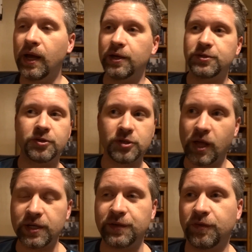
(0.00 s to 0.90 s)
So there's a
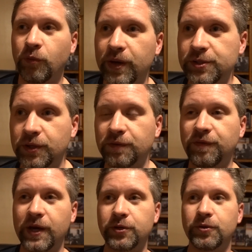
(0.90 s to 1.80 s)
lot of different ways you can
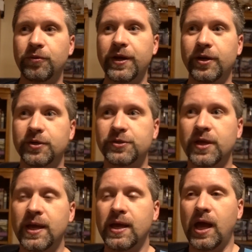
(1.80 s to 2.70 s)
find good readers.
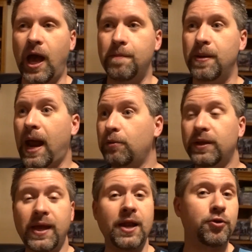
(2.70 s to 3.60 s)
But I
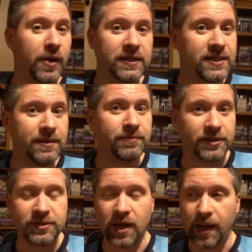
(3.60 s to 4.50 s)
really got a great team
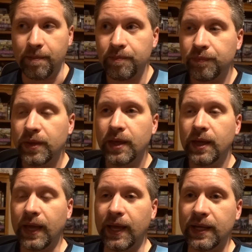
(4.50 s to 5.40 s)
this time.
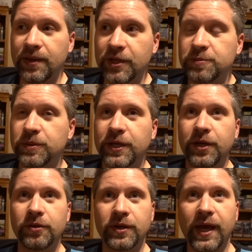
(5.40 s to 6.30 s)
And in this
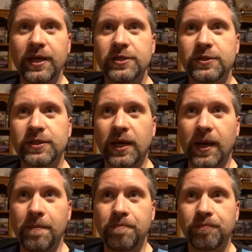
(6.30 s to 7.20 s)
particular case,
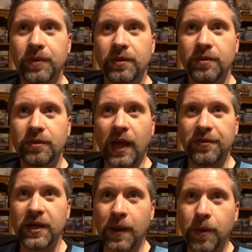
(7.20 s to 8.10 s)
I
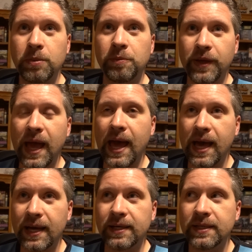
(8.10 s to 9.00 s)
think I probably
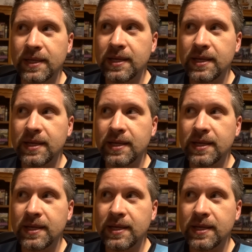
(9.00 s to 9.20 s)
had